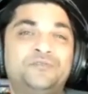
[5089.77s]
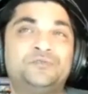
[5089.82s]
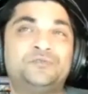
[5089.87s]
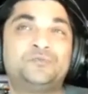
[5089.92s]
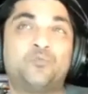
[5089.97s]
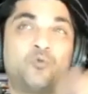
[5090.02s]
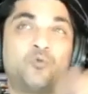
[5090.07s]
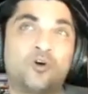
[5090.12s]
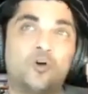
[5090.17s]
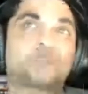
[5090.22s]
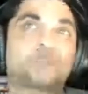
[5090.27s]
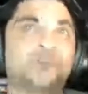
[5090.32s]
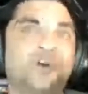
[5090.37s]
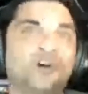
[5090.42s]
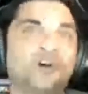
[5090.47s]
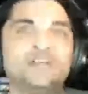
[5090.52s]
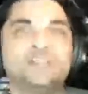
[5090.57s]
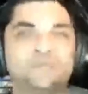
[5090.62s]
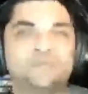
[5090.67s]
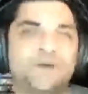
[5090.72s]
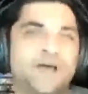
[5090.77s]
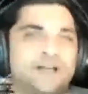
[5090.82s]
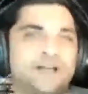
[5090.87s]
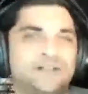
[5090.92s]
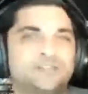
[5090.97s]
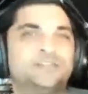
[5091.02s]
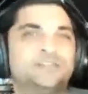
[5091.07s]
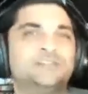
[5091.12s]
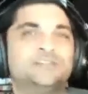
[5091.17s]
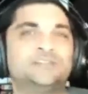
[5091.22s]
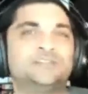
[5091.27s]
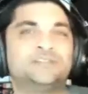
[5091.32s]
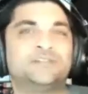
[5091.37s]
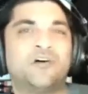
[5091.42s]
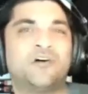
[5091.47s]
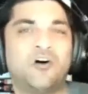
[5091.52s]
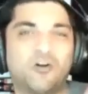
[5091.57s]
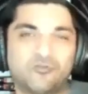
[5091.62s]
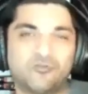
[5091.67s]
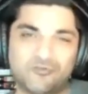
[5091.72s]
who's worked on his passions
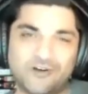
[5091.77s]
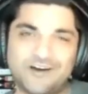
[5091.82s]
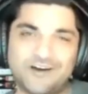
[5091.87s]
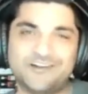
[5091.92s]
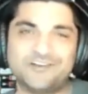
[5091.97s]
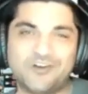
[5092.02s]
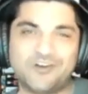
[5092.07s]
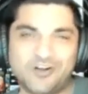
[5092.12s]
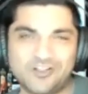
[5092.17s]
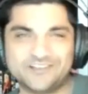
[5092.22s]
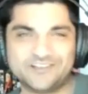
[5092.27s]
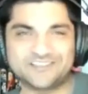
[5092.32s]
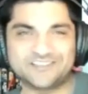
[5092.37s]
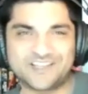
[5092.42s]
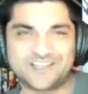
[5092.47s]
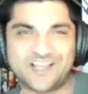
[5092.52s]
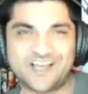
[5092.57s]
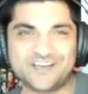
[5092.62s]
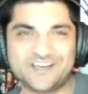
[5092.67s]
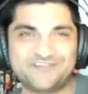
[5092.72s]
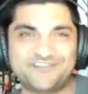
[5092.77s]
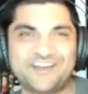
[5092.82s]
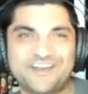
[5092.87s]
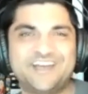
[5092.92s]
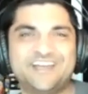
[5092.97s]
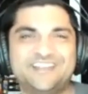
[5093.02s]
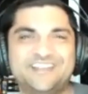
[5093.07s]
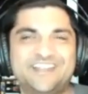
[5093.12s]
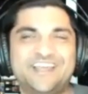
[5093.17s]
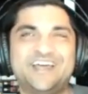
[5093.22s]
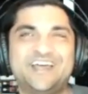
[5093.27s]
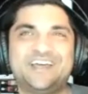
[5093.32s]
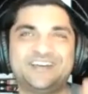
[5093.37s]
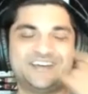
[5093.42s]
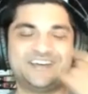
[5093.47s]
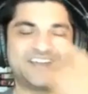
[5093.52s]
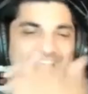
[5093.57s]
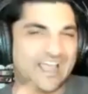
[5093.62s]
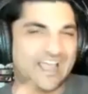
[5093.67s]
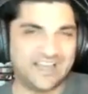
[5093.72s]
already all his life, and
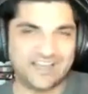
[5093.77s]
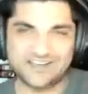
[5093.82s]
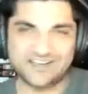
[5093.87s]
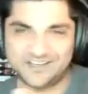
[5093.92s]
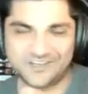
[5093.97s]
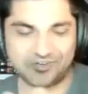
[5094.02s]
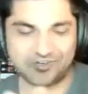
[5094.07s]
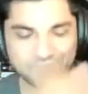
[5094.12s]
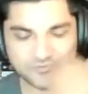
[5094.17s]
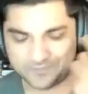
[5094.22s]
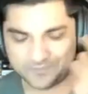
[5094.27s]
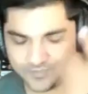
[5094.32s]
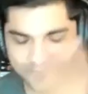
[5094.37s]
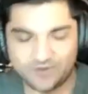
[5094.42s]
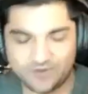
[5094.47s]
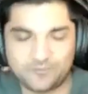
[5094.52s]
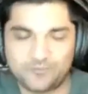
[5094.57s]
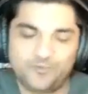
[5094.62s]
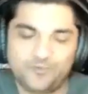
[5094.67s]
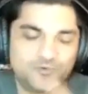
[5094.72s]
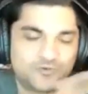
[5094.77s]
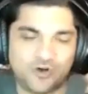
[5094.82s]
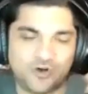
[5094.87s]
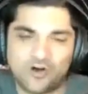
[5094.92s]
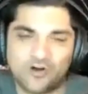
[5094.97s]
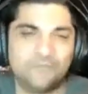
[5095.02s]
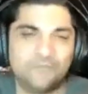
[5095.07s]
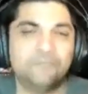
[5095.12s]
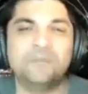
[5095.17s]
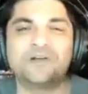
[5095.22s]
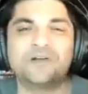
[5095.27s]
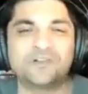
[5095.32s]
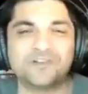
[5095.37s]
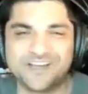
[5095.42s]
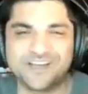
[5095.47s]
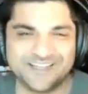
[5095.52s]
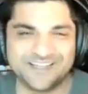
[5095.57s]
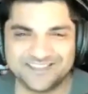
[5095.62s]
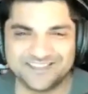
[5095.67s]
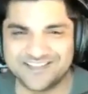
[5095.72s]
then at, you know, we'll call it
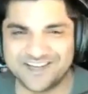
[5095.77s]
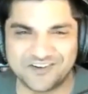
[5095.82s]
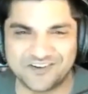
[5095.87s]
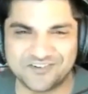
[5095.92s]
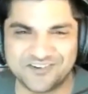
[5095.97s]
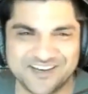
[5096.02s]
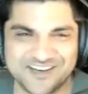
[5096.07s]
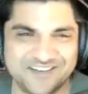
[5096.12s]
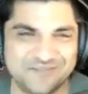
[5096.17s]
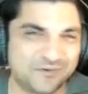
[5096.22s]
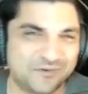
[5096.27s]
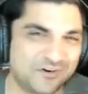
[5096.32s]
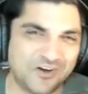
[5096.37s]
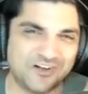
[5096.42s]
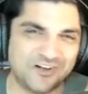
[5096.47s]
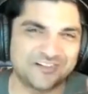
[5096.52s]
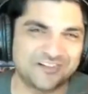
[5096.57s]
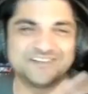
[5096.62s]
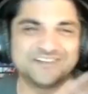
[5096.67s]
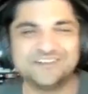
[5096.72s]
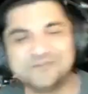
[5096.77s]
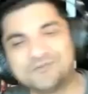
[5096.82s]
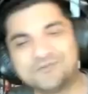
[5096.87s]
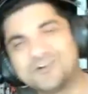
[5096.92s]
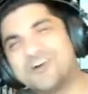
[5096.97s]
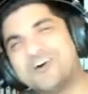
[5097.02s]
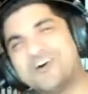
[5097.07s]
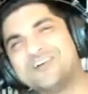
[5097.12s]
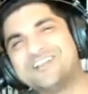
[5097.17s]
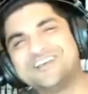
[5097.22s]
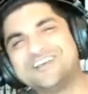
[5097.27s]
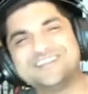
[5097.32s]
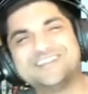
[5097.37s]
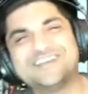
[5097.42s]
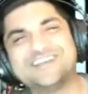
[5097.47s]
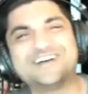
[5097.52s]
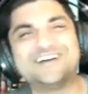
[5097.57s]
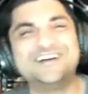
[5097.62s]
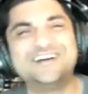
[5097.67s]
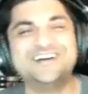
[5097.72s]
middle age now, right? We're all in
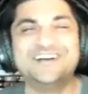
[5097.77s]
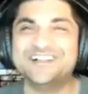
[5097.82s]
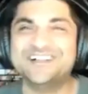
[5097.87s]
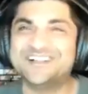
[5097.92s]
there.